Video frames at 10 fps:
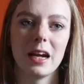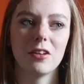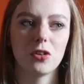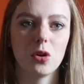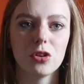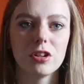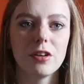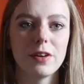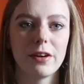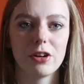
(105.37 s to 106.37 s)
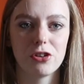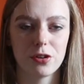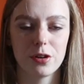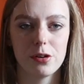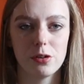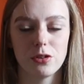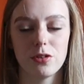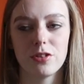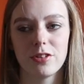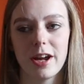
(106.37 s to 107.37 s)
It's also very true
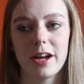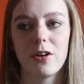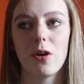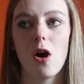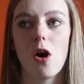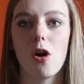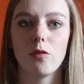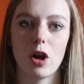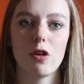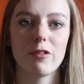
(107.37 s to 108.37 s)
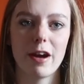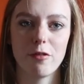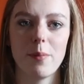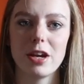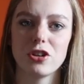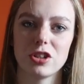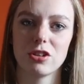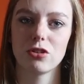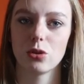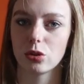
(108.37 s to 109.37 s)
to the style of a
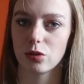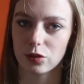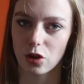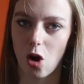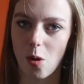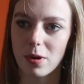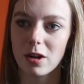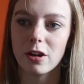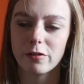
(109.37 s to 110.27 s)
Reformation sort of top.